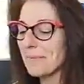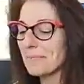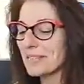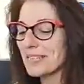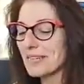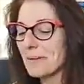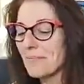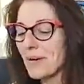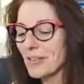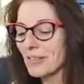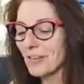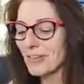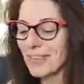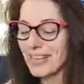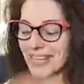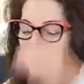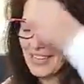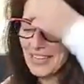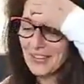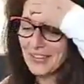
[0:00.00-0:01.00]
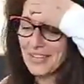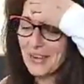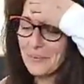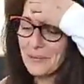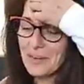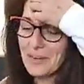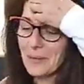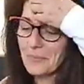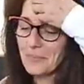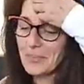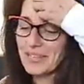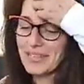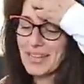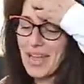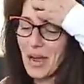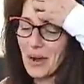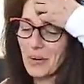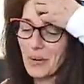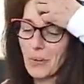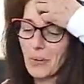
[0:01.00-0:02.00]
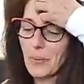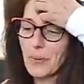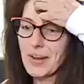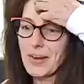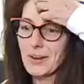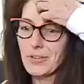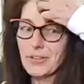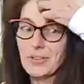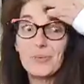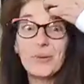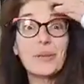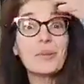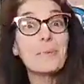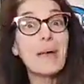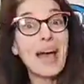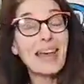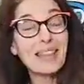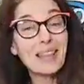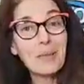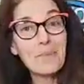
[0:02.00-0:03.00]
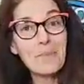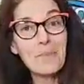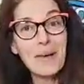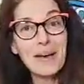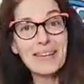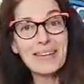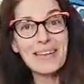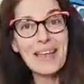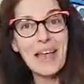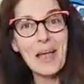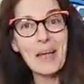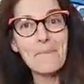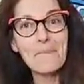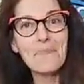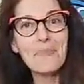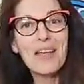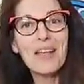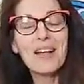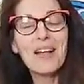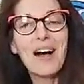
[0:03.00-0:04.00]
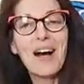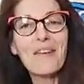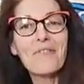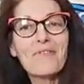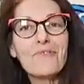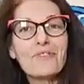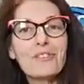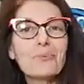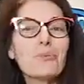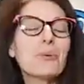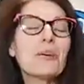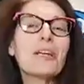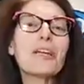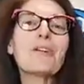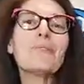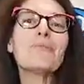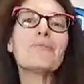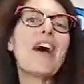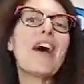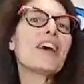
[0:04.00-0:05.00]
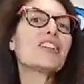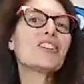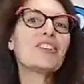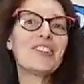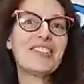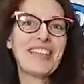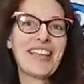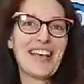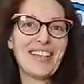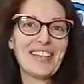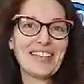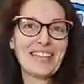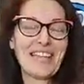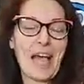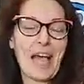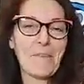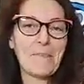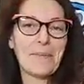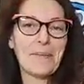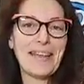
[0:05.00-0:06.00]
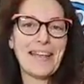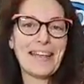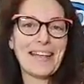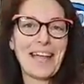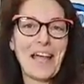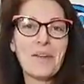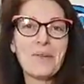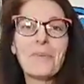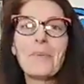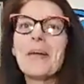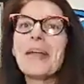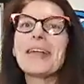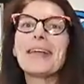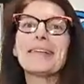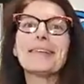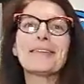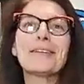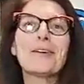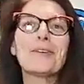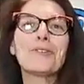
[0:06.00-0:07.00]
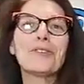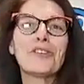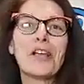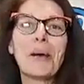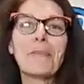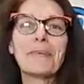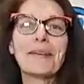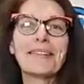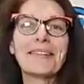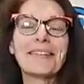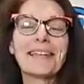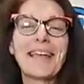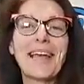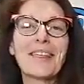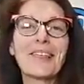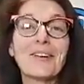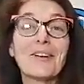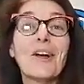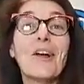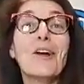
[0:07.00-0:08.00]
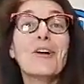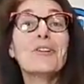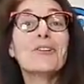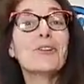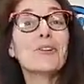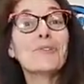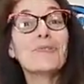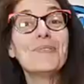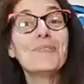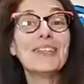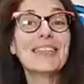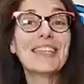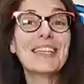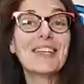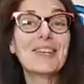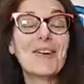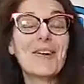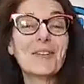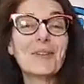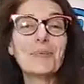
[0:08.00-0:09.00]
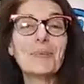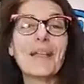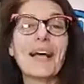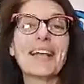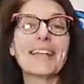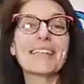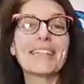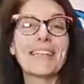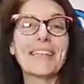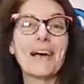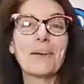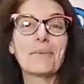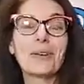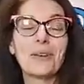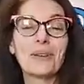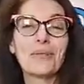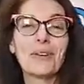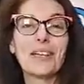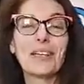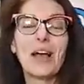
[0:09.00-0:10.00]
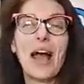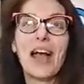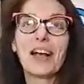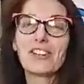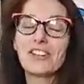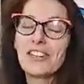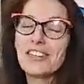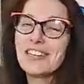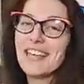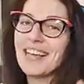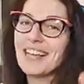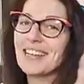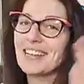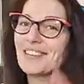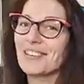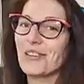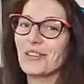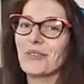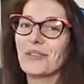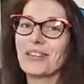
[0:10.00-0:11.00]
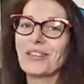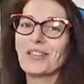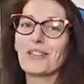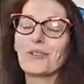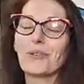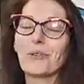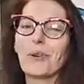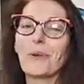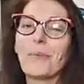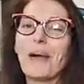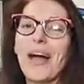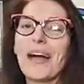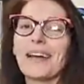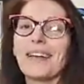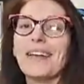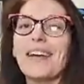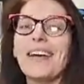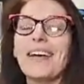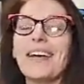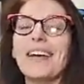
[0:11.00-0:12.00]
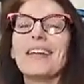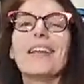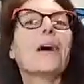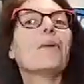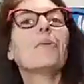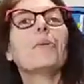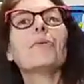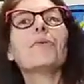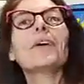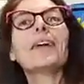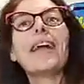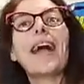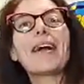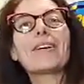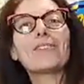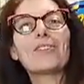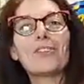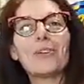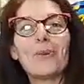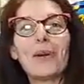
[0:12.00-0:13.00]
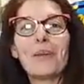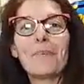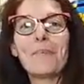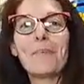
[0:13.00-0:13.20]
Some other things that are coming up this hour. We are doing Mad Lib Monday. A spring fashion sale is happening, and we get to go shopping together. You're filling in all the blanks, and I'm going to read. Actually, Danny's going to read the story back, and I will react to it.